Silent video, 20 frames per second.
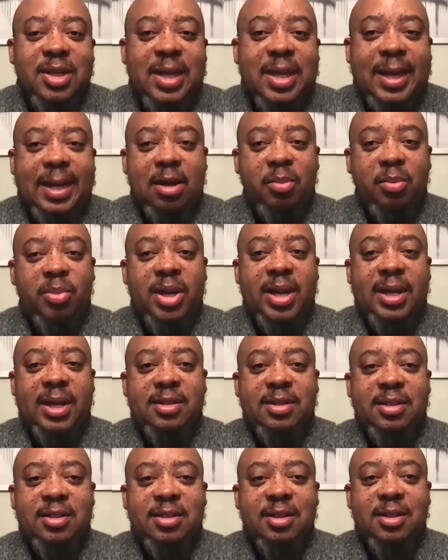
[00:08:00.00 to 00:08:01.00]
and
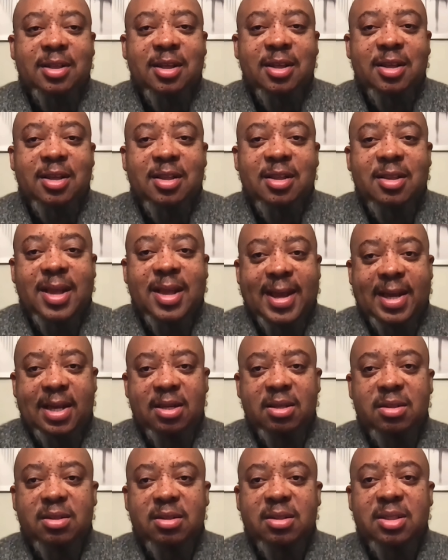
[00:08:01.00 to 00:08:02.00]
complex,
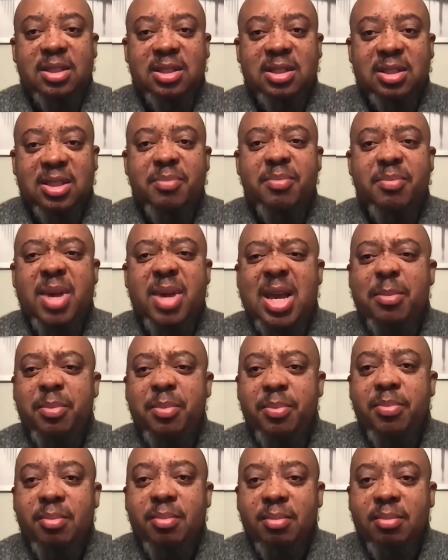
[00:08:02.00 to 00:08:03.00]
then they may
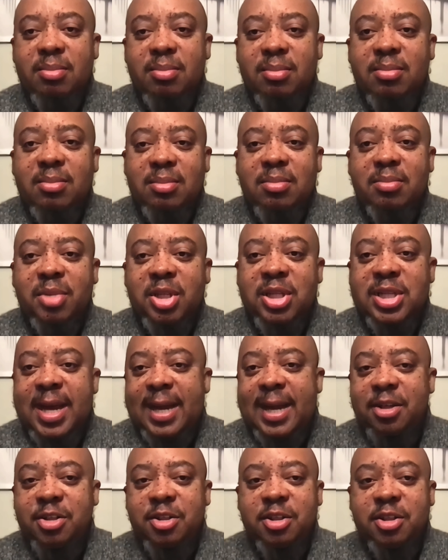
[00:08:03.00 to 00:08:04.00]
be
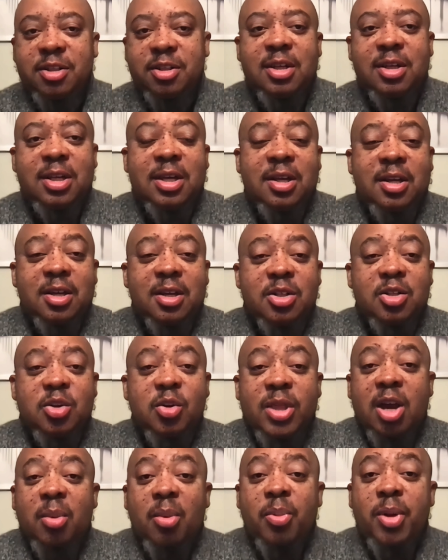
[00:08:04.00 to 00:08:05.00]
challenged.
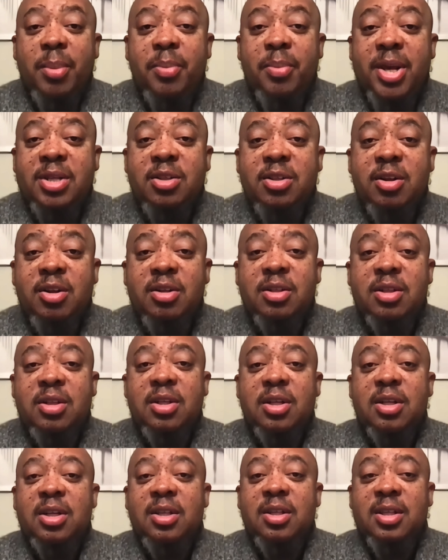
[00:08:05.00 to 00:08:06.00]
So they operate based on
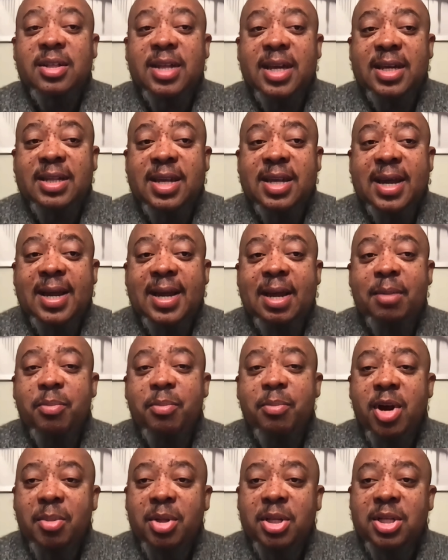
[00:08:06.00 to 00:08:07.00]
the data and
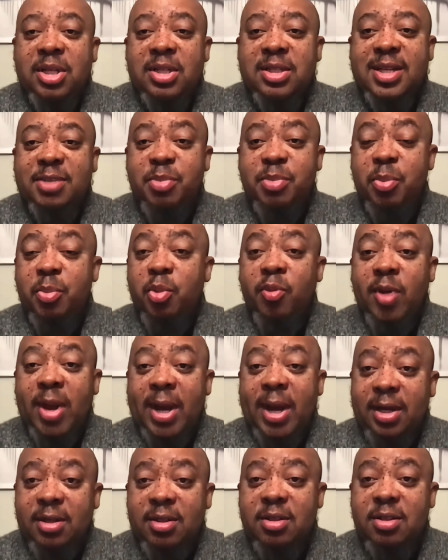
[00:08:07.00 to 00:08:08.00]
parameters that's been
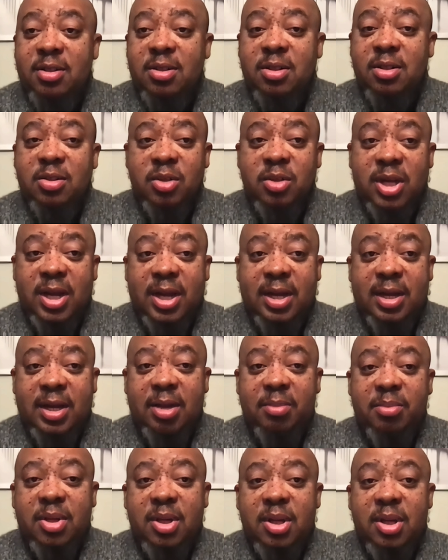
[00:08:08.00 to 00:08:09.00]
provided to the
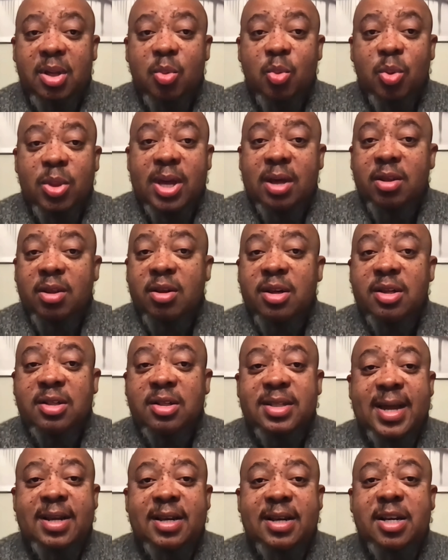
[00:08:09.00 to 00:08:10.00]
LLM without
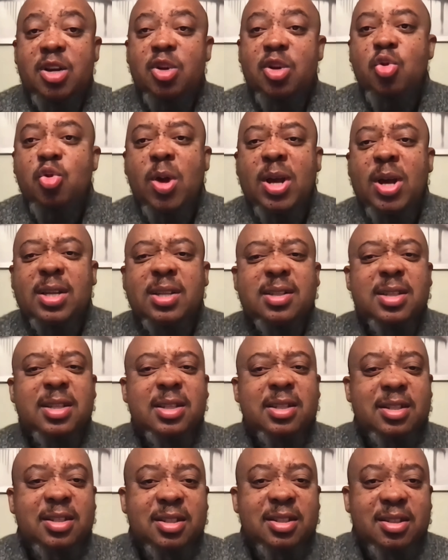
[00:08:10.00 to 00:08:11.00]
understanding the
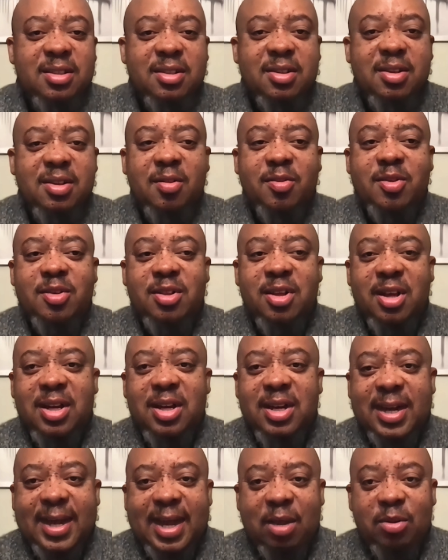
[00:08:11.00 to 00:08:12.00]
nuances of
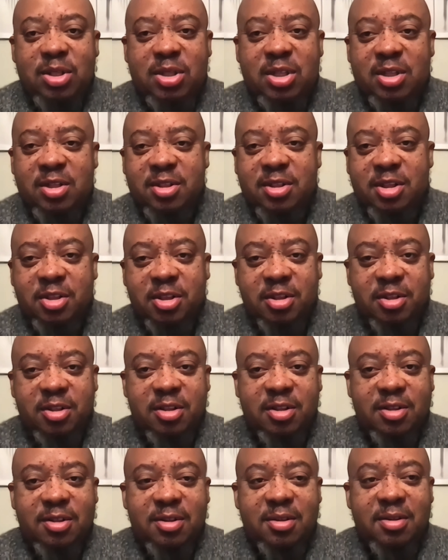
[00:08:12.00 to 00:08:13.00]
certain accounting
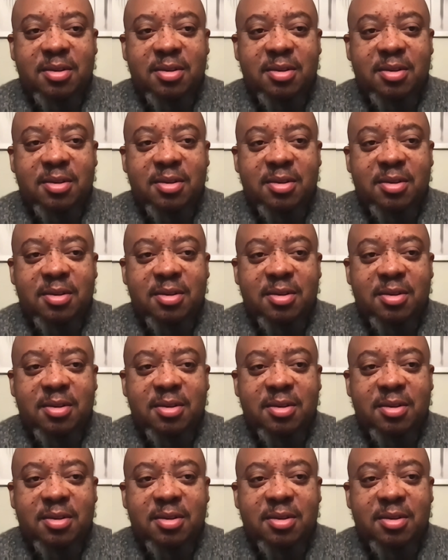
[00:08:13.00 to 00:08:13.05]
decisions.